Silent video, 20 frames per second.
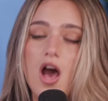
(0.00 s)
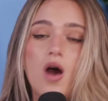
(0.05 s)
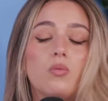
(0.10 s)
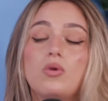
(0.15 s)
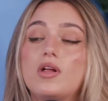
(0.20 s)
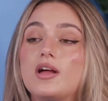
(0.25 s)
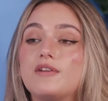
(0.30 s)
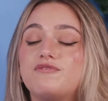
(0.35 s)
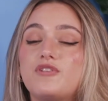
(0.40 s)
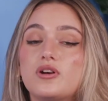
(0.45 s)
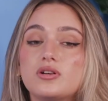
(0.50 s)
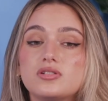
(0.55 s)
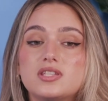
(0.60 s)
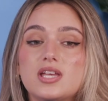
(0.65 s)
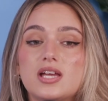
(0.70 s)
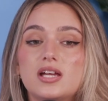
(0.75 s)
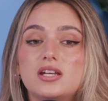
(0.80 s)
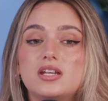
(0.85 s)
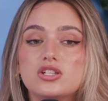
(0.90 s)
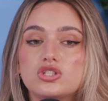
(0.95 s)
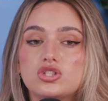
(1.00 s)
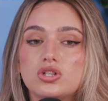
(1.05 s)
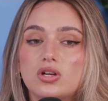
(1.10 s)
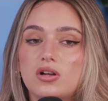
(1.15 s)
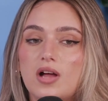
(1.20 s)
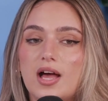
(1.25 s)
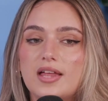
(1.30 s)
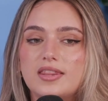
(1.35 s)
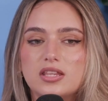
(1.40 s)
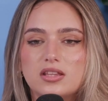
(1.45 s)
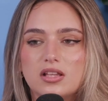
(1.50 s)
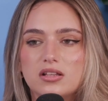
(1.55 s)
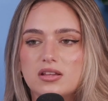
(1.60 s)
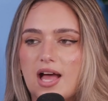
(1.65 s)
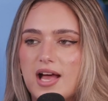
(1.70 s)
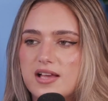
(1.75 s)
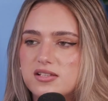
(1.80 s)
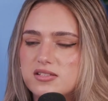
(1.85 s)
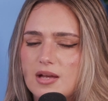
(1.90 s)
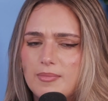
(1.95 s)
A last week. Well, at first, the initial, I think the
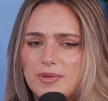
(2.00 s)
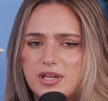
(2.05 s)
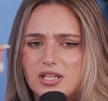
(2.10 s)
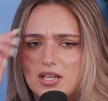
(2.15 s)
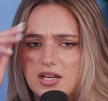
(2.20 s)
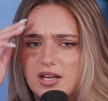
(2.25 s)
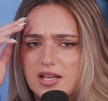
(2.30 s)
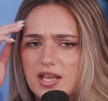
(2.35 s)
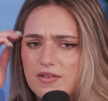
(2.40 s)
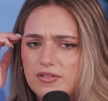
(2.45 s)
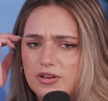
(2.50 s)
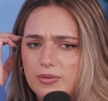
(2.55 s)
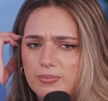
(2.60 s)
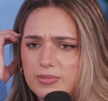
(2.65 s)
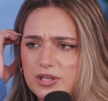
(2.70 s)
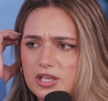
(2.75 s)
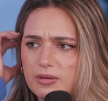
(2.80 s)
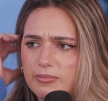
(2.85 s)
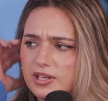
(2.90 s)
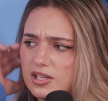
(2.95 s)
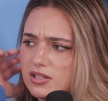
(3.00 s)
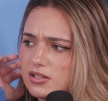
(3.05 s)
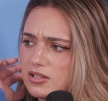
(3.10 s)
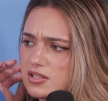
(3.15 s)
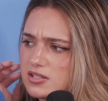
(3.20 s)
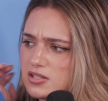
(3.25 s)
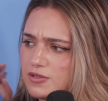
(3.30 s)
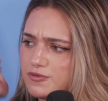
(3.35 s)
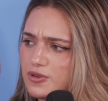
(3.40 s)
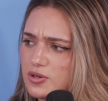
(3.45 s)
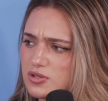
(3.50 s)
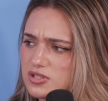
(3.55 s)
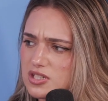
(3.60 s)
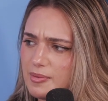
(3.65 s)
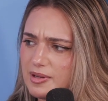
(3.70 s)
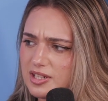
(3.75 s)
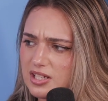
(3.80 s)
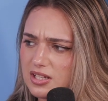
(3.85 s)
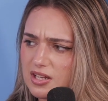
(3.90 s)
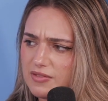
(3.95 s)
last time I did, I gave it a B because the first
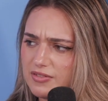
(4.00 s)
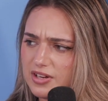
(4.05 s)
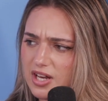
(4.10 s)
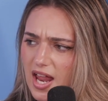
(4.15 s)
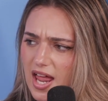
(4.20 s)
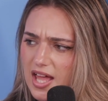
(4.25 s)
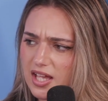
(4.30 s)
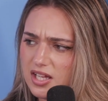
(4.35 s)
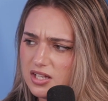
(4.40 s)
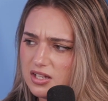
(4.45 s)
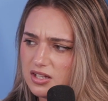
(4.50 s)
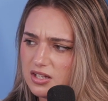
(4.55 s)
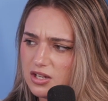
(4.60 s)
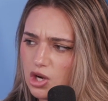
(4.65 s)
time I did, I gave it an A.